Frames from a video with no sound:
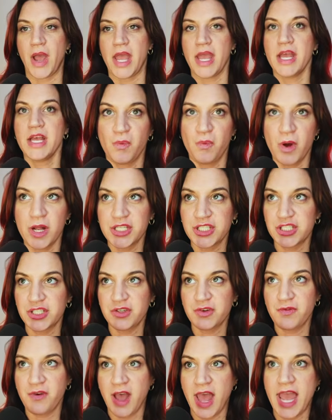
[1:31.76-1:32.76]
Okay, so once
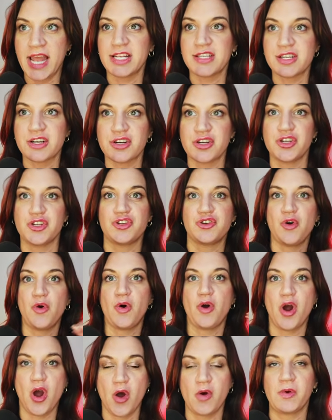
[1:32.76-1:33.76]
you've entered
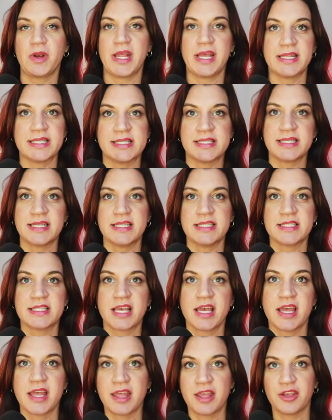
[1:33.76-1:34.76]
your own instance,
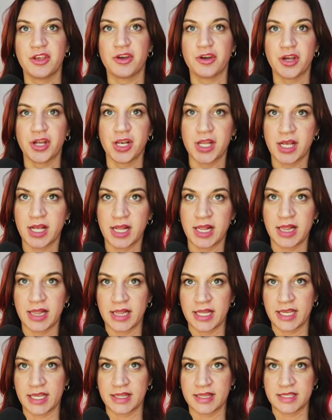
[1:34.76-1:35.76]
you're going to
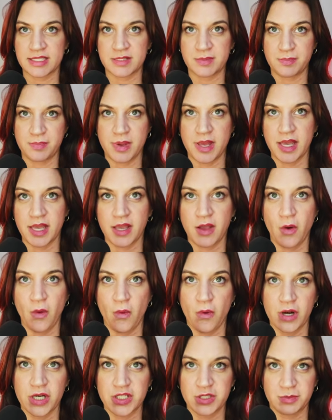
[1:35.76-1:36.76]
click this big
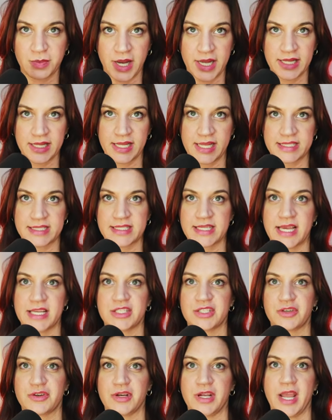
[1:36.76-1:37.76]
orange button that
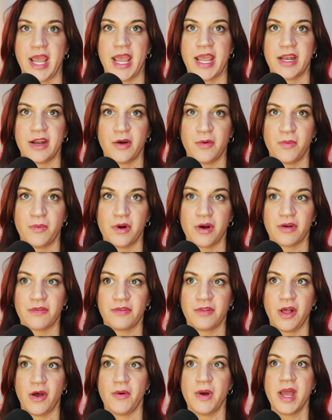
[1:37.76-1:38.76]
says create a
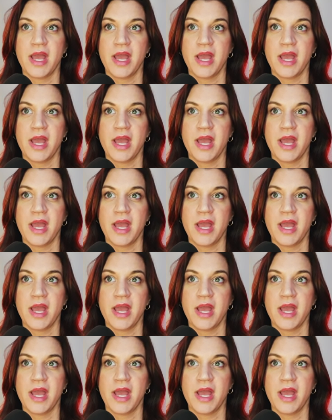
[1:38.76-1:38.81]
workflow.